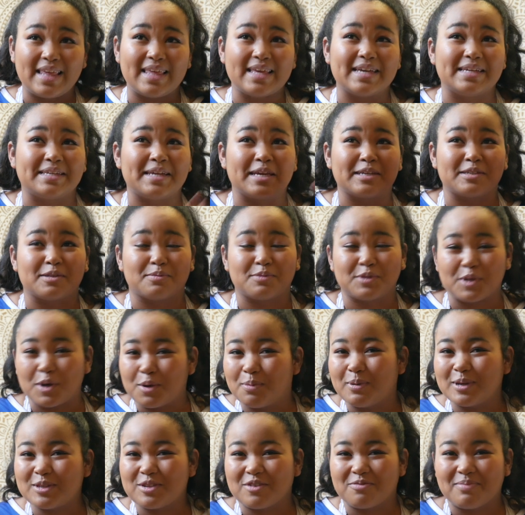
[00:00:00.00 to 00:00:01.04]
It takes up so
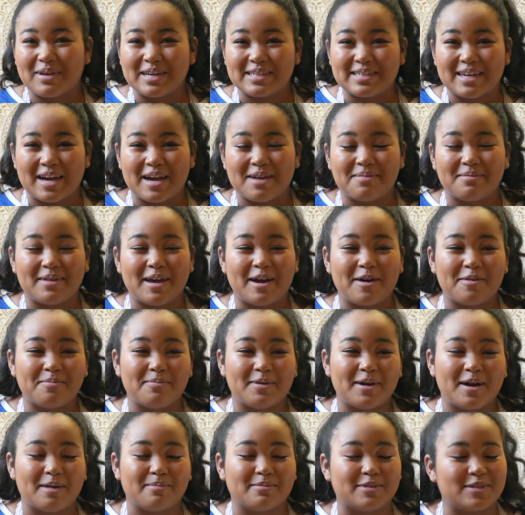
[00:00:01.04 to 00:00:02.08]
much of my time now,
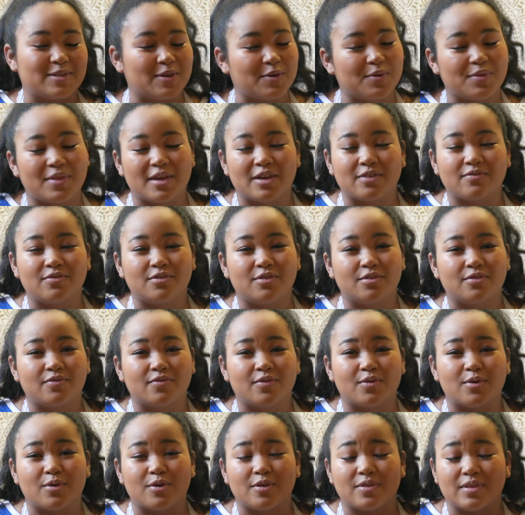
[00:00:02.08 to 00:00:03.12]
but I'm so thankful
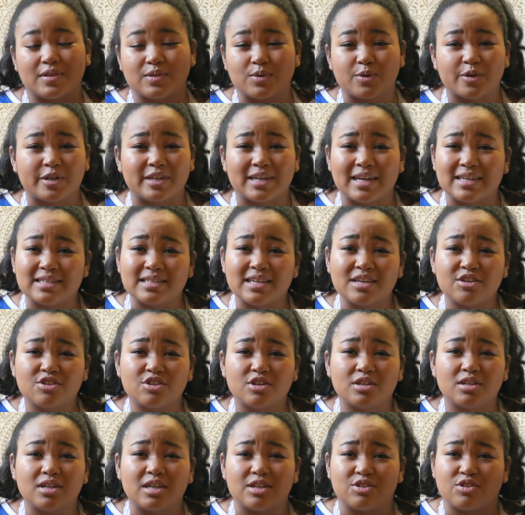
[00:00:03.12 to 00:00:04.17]
for this
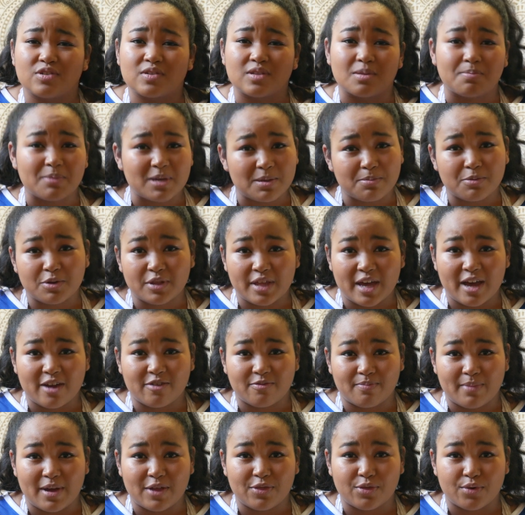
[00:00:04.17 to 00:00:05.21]
organization and just the people that
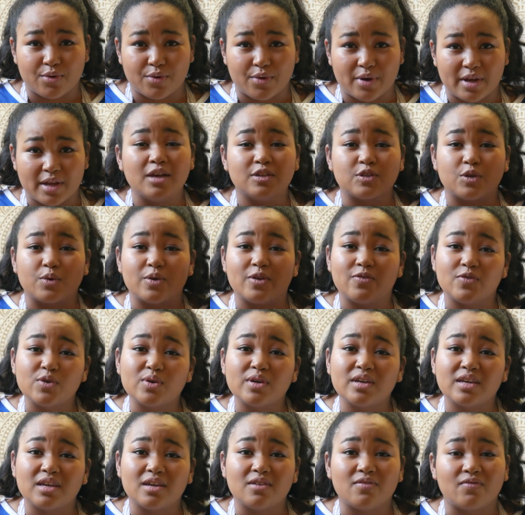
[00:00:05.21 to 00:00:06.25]
I've met through it. So if you
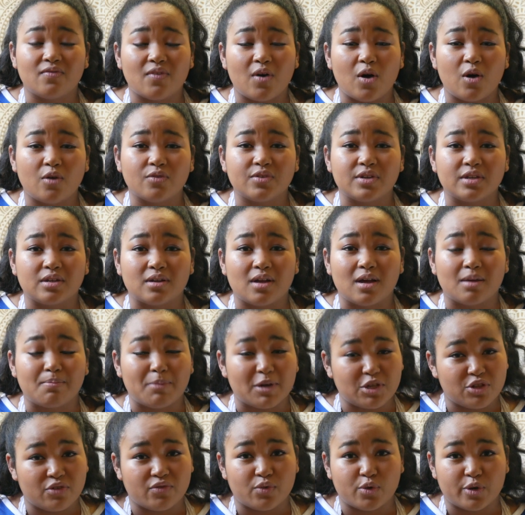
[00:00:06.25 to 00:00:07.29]
can get involved in a
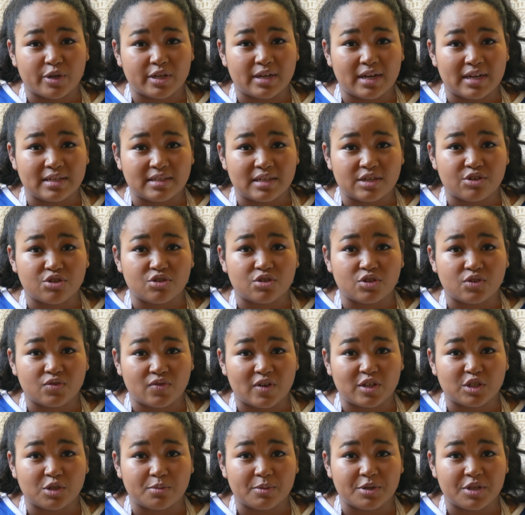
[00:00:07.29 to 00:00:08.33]
bunch of organizations
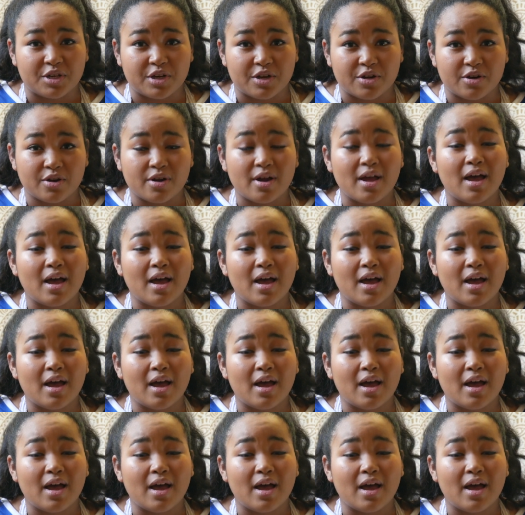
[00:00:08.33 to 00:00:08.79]
freshman year,